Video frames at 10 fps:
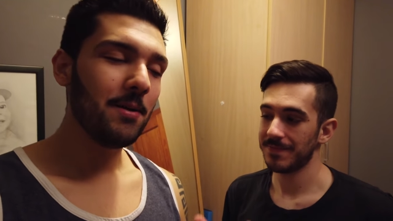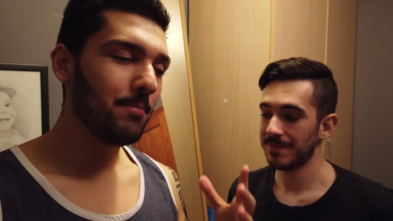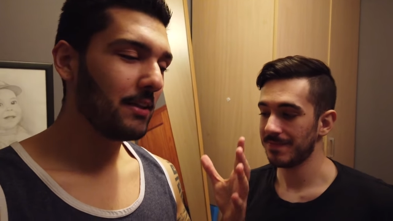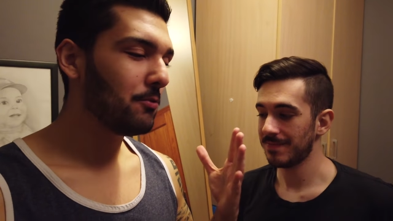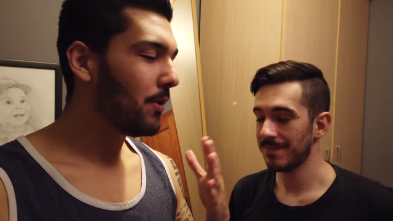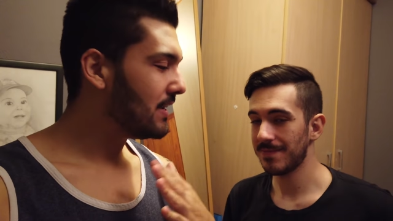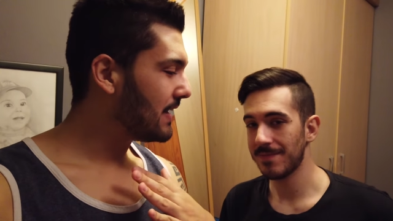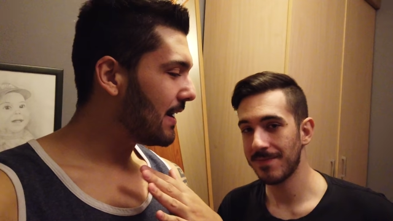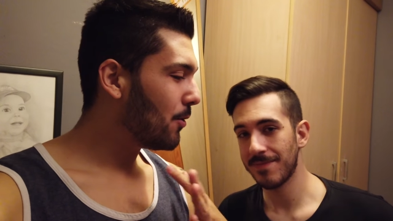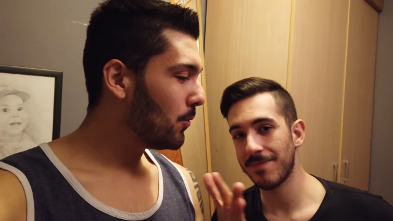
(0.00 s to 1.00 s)
Speaker 1: But right
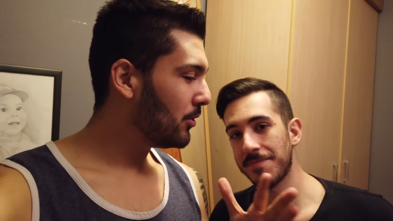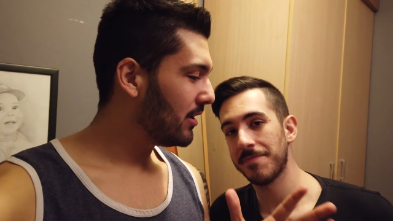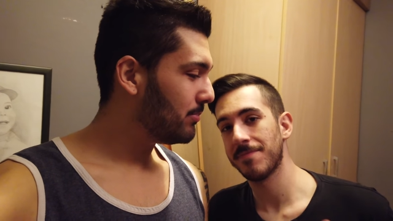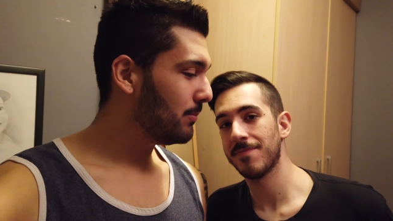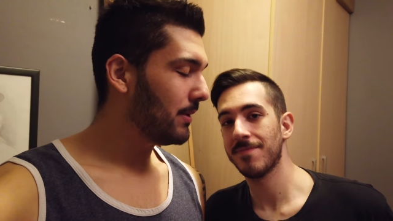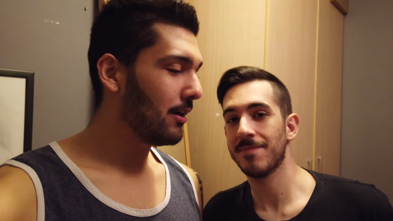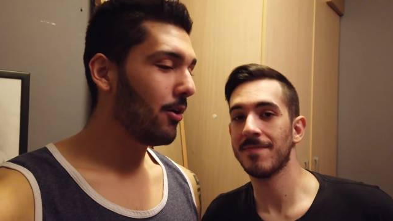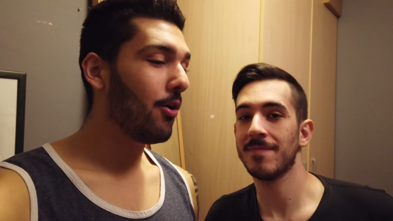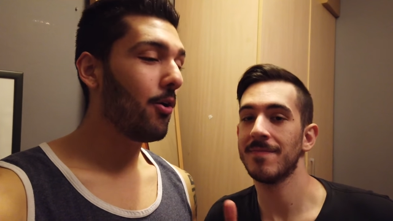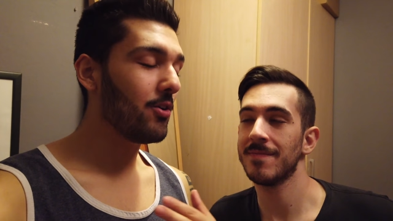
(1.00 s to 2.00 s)
now we're gonna prepare
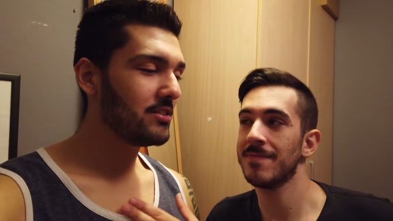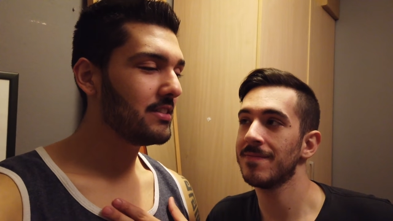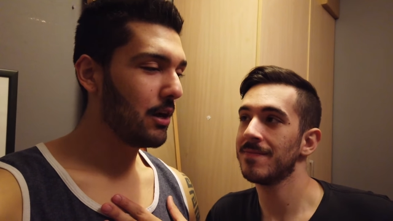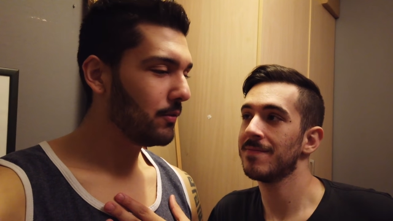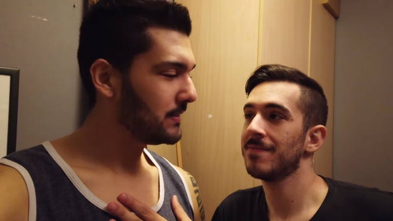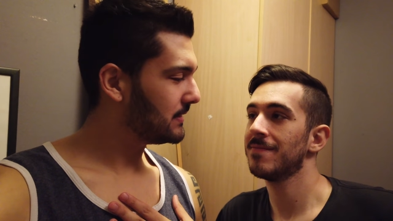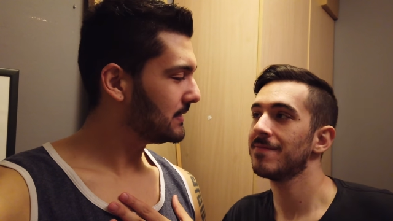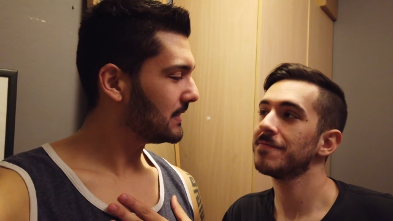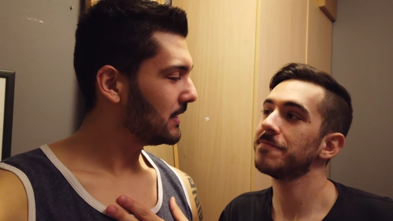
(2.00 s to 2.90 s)
ourselves